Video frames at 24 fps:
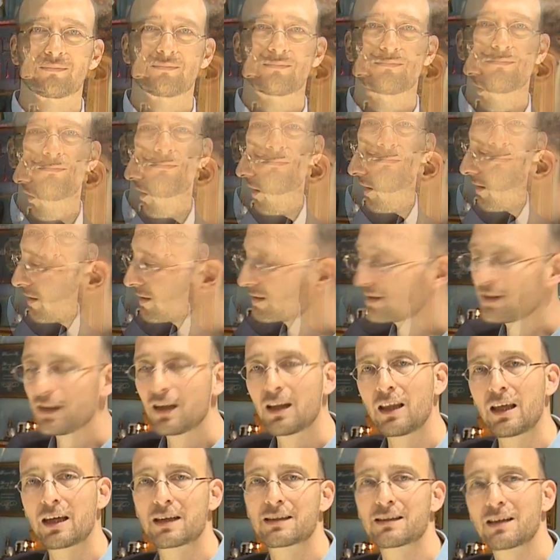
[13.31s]
So this is the
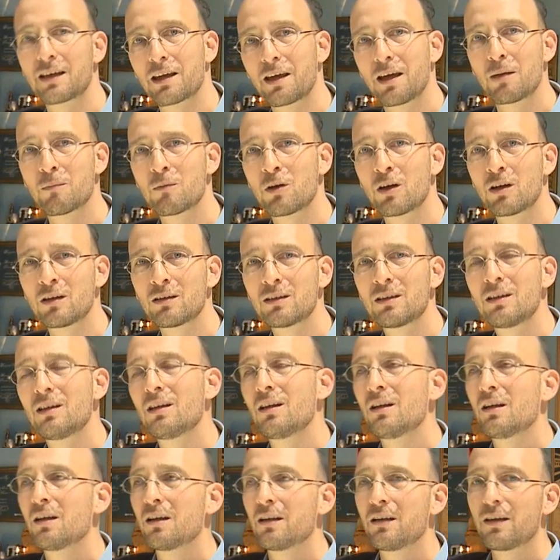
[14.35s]
Alexa camera,
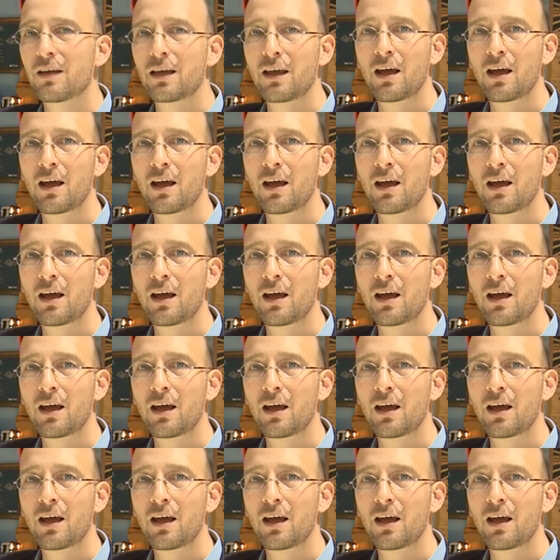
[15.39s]
the